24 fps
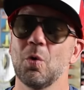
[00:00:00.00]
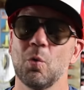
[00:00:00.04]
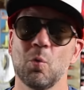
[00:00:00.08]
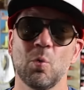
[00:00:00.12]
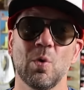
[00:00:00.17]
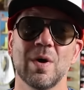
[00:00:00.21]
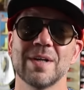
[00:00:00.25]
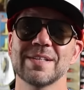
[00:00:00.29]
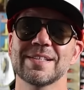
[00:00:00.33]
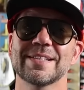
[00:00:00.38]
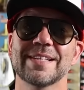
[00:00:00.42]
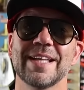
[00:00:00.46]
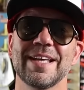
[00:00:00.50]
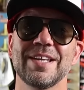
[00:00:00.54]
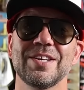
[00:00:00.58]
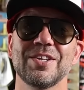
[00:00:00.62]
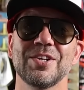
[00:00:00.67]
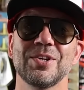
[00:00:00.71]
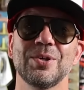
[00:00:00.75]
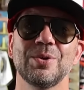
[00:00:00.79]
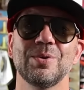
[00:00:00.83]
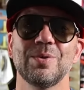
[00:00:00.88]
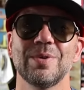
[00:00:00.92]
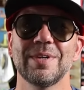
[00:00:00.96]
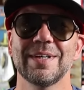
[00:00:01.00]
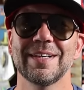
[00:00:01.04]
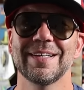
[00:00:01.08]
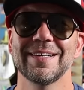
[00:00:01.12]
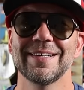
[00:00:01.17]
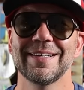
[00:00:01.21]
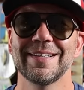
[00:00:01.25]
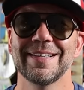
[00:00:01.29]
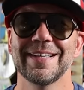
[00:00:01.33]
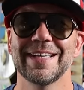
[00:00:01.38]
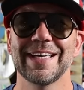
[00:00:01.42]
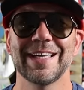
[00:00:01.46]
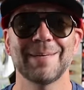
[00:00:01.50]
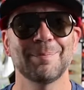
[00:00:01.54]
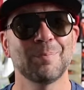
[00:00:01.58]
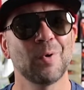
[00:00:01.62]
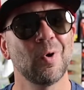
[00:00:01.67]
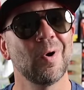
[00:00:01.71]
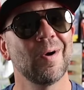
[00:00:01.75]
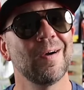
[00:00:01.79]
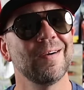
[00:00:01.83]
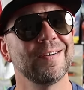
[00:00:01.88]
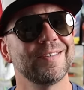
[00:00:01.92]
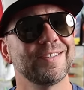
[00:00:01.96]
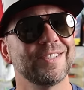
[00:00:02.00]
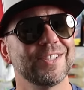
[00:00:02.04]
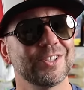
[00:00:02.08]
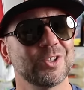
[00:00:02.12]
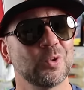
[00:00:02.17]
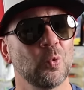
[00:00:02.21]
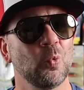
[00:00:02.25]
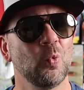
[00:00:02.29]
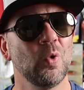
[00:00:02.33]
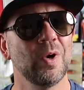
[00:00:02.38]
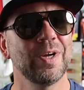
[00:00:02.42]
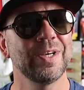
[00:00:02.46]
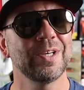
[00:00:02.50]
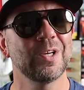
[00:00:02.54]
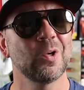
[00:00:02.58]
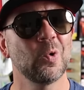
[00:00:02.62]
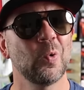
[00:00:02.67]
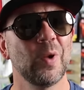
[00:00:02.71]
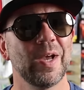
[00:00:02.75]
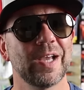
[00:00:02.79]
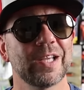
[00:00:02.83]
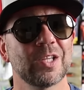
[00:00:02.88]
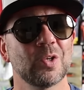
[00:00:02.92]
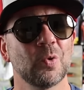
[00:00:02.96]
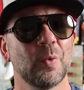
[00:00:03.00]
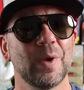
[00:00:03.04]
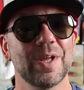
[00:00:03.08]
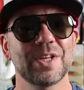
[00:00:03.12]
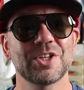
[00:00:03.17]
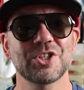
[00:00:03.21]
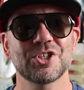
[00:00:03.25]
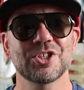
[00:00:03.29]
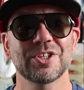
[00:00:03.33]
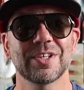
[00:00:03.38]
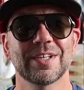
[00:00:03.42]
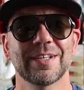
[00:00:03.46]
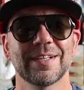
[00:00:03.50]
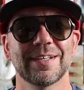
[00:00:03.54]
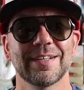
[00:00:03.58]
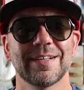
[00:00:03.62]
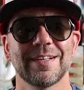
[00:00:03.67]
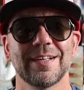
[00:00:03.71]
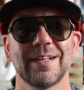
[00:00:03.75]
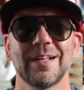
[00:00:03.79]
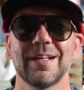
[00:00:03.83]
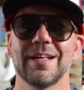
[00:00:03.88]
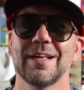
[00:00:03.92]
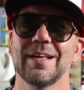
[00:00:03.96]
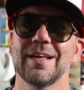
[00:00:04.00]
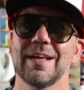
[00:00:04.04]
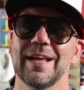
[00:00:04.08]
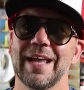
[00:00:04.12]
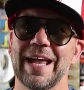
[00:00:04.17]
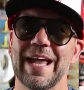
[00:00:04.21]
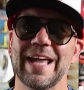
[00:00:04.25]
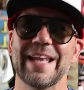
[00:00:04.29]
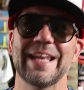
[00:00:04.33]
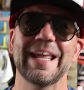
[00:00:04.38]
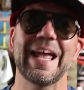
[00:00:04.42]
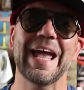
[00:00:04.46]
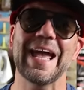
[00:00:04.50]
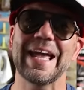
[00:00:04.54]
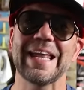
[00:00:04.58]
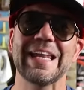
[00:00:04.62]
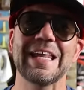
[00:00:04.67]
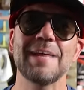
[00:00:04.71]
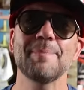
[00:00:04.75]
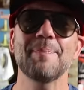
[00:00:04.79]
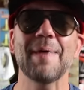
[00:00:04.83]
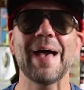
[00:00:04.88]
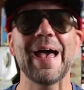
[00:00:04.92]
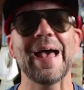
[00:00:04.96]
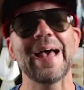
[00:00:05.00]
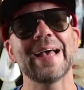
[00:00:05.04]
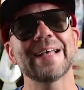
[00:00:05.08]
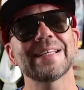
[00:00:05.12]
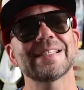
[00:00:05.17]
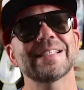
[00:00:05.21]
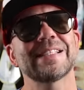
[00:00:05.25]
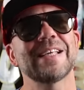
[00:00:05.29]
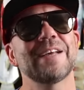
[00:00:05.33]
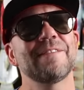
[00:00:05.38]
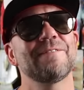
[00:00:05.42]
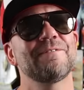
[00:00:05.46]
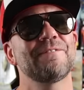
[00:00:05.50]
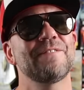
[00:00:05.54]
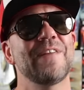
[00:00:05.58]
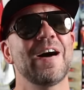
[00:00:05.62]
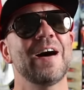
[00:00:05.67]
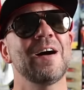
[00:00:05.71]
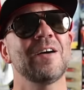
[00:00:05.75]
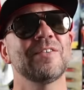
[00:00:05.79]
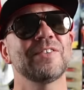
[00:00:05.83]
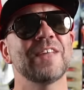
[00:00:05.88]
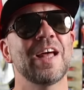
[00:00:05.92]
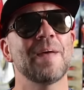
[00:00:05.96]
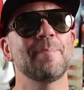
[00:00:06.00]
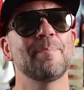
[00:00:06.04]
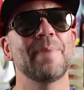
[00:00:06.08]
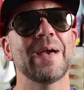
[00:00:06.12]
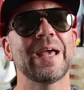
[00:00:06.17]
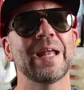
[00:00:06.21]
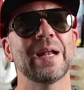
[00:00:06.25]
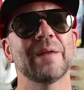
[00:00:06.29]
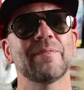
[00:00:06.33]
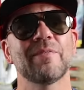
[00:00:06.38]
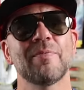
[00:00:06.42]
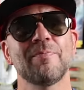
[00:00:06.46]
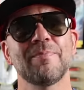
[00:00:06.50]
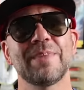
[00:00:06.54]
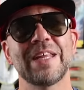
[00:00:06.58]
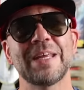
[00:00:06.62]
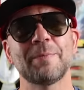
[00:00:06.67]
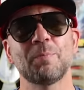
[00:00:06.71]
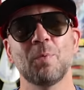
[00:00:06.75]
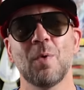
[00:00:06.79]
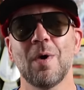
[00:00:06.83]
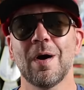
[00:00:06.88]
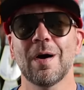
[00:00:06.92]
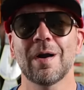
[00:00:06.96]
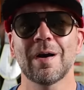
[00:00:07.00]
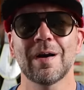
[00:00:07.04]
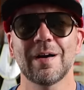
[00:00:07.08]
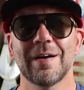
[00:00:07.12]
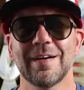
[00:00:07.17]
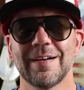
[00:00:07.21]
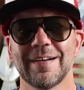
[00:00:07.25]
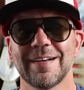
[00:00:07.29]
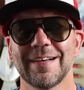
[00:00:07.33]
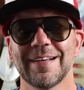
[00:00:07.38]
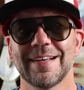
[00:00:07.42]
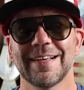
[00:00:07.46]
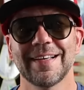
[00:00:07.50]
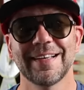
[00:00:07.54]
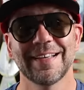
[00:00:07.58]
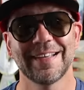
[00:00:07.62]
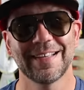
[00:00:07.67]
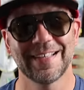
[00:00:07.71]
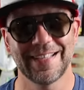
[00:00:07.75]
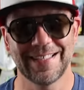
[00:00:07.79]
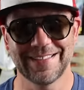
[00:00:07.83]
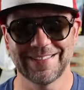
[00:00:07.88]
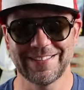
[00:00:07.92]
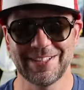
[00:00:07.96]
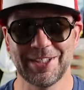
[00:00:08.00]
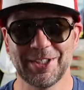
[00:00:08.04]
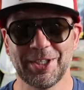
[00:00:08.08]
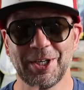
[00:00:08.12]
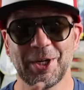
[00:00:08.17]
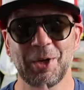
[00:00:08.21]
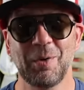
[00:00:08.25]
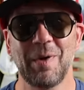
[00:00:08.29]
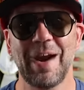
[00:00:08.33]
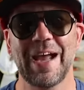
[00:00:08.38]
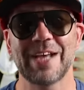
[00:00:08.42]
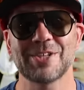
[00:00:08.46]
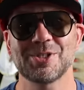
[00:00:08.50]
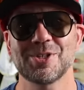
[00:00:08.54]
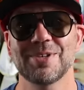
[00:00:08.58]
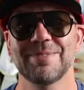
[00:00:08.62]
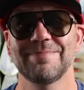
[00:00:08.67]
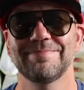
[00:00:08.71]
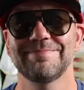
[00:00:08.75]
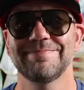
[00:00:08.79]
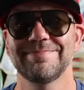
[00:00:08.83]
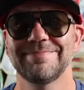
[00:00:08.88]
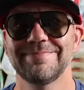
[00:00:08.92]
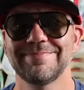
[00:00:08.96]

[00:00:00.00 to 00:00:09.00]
Once they do, in part, just one quick twitch, and any bass that followed that bait up from deep water, it's gonna crash it.